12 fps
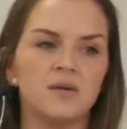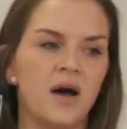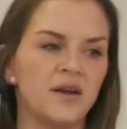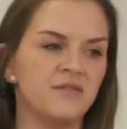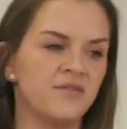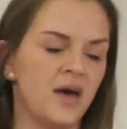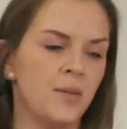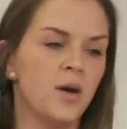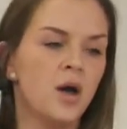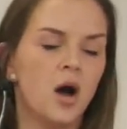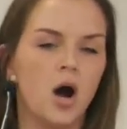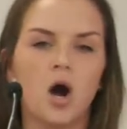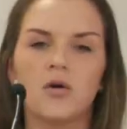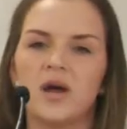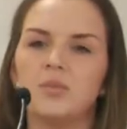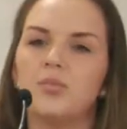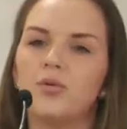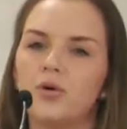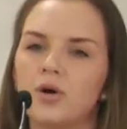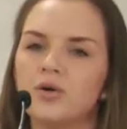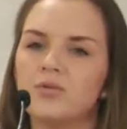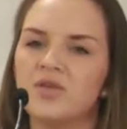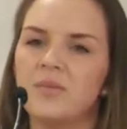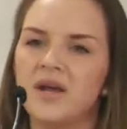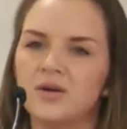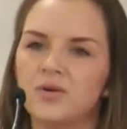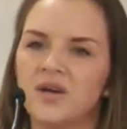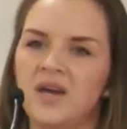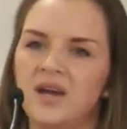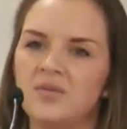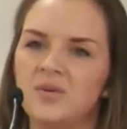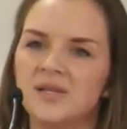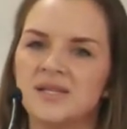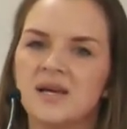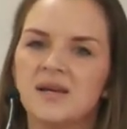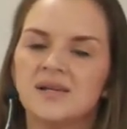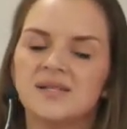A lot of them are on board with medical cannabis.